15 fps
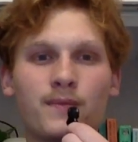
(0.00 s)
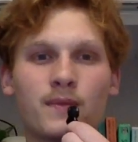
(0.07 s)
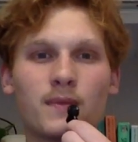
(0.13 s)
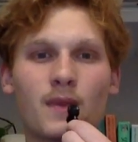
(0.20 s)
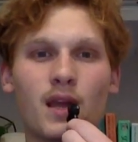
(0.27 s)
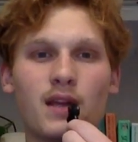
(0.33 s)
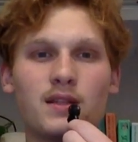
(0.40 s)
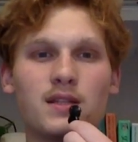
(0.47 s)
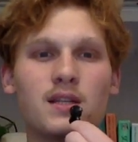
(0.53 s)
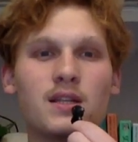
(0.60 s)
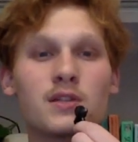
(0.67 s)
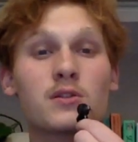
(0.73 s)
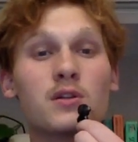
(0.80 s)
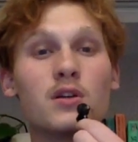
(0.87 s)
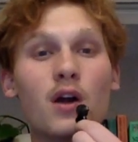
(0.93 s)
and
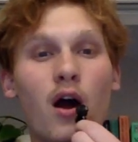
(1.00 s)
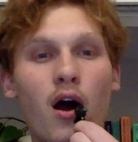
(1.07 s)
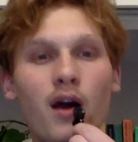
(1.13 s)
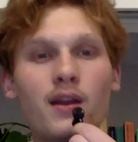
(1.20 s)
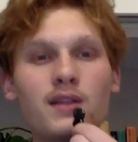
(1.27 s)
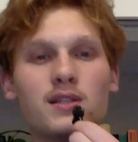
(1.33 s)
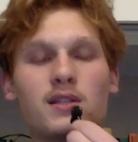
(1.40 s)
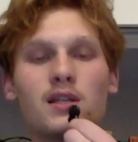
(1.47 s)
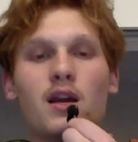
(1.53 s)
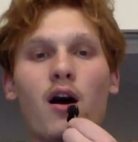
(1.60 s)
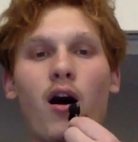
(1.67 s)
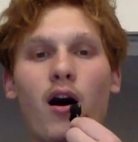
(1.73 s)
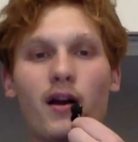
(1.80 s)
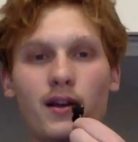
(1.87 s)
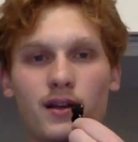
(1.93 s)
since God is the
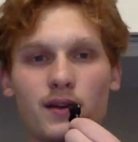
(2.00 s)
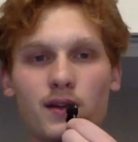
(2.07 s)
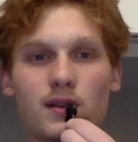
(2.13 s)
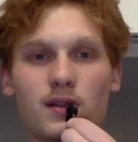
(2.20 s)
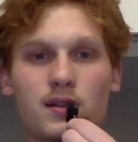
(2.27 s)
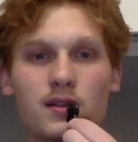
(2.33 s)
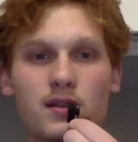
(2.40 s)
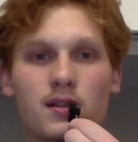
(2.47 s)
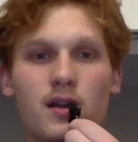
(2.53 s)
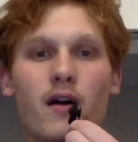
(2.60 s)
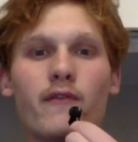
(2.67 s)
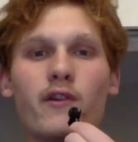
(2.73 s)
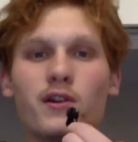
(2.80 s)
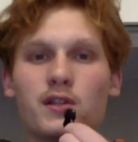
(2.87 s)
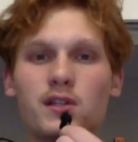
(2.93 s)
audience
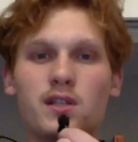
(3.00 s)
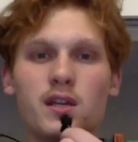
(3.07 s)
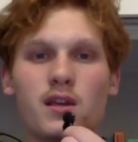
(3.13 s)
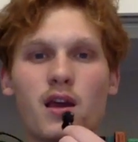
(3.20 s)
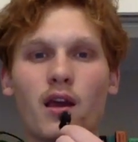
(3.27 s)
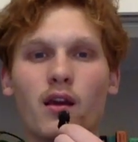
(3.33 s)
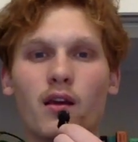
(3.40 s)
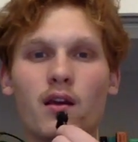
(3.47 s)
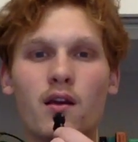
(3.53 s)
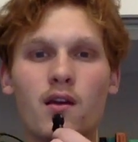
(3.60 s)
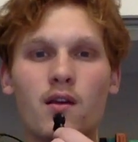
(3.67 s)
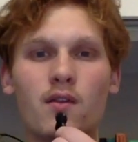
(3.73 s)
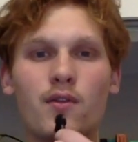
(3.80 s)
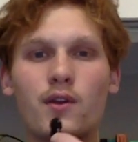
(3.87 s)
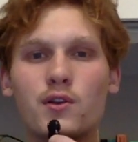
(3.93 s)
of our singing,
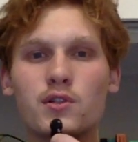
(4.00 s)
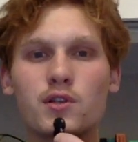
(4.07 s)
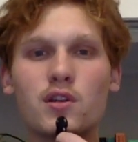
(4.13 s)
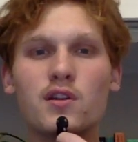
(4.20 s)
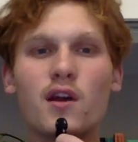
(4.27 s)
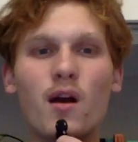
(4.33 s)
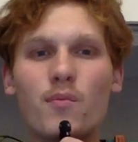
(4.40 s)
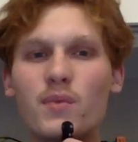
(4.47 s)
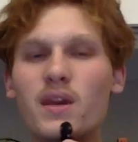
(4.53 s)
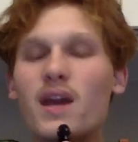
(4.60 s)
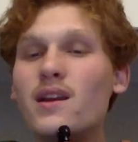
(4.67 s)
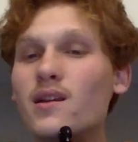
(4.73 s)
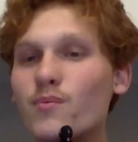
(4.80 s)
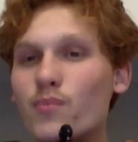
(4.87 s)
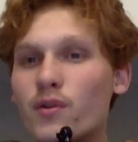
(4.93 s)
there should not be
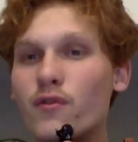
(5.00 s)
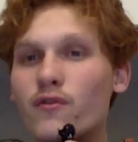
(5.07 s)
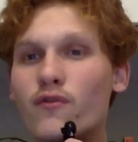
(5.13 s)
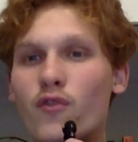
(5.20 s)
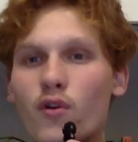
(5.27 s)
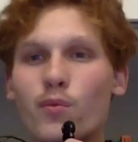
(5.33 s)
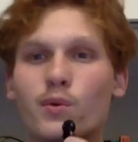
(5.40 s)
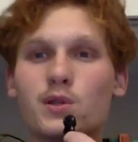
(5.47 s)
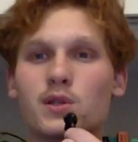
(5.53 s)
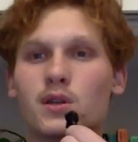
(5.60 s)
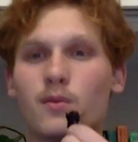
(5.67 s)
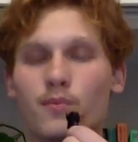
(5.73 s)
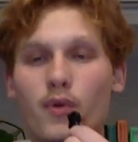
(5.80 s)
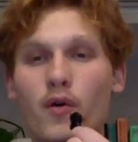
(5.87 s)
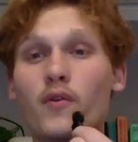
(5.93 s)
any performance
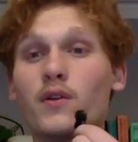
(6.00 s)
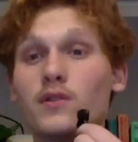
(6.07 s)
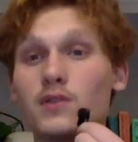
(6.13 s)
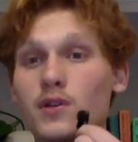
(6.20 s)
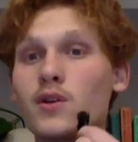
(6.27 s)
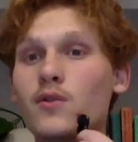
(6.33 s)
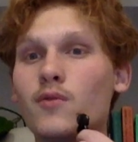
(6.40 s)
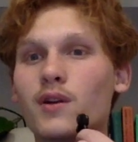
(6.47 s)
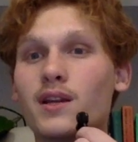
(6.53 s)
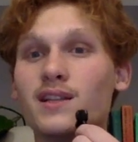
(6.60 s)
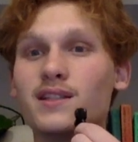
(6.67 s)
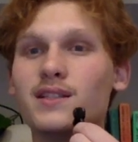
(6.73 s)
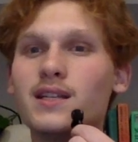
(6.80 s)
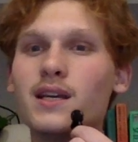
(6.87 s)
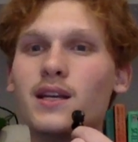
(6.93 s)
component to it.
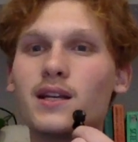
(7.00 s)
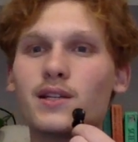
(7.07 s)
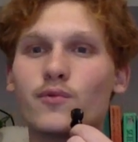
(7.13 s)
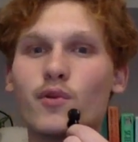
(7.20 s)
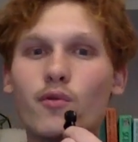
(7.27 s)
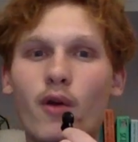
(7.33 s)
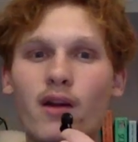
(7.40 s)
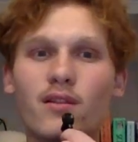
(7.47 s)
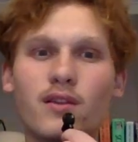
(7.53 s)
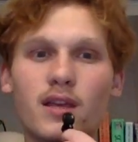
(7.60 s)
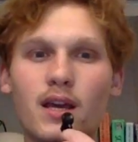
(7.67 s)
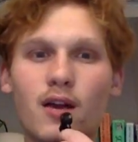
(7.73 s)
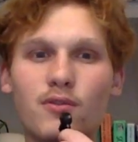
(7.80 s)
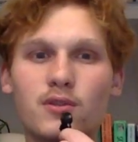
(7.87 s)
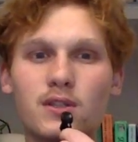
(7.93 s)
Indeed, as we read in
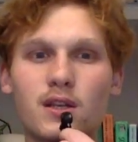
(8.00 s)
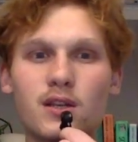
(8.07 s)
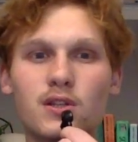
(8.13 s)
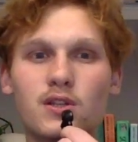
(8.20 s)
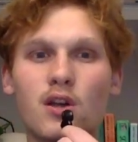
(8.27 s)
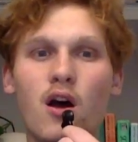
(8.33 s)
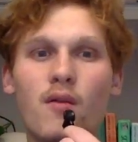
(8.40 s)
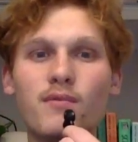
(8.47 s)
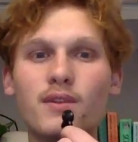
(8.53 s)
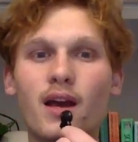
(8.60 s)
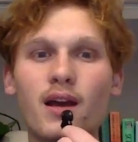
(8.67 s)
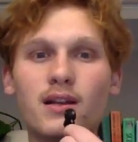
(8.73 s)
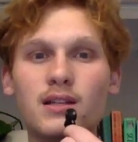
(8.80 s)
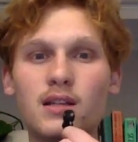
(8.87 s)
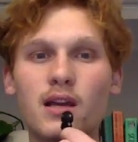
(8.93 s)
the outset, Psalm
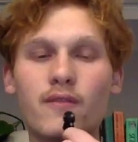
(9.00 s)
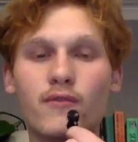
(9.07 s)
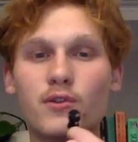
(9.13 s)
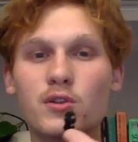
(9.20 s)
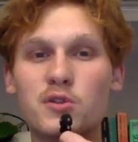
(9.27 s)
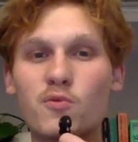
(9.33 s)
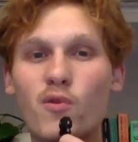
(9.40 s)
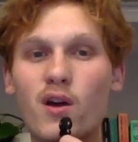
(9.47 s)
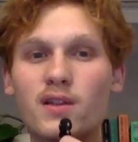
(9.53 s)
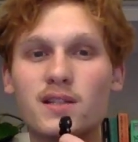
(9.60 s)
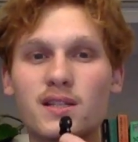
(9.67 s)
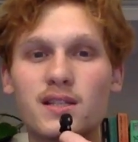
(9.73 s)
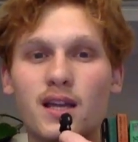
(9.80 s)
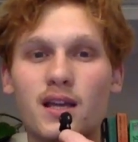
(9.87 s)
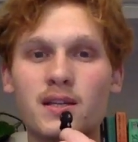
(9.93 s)
98, verse 1
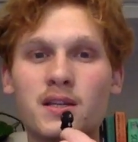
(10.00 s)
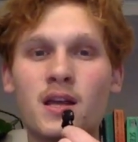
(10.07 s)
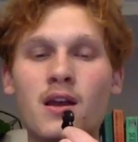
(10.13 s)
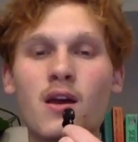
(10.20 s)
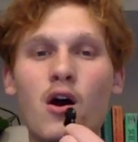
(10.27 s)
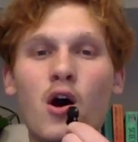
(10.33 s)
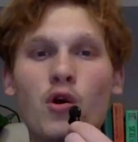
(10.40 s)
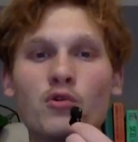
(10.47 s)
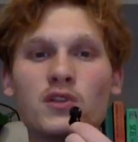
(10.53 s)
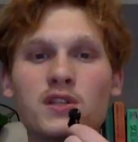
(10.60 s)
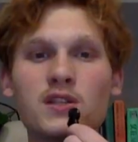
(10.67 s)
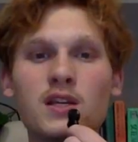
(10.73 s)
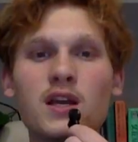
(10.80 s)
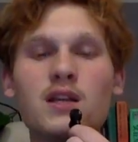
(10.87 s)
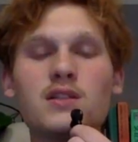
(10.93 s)
says, Oh,
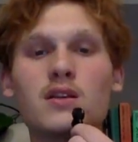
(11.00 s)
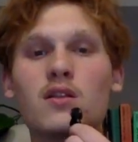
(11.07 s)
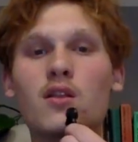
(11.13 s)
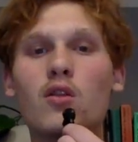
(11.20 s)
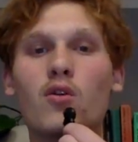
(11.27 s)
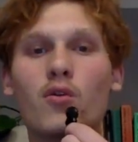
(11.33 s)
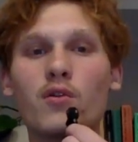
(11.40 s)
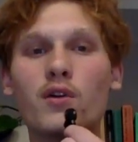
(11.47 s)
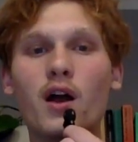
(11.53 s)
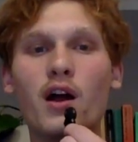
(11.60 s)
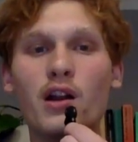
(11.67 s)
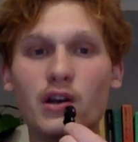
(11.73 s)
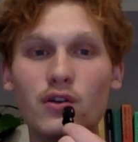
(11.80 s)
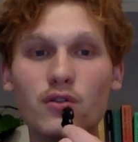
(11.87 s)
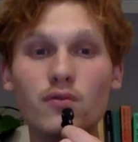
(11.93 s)
sing to the Lord
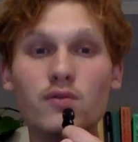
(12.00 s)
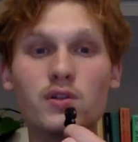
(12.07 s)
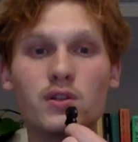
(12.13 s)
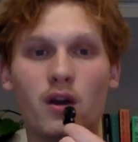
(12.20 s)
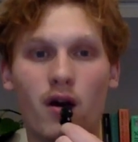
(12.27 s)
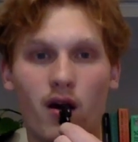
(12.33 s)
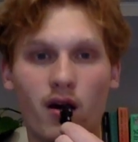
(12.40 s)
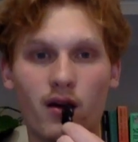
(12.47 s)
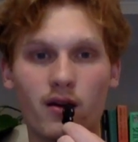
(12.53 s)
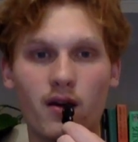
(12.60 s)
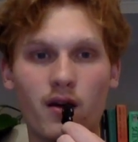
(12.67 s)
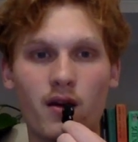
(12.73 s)
a new song.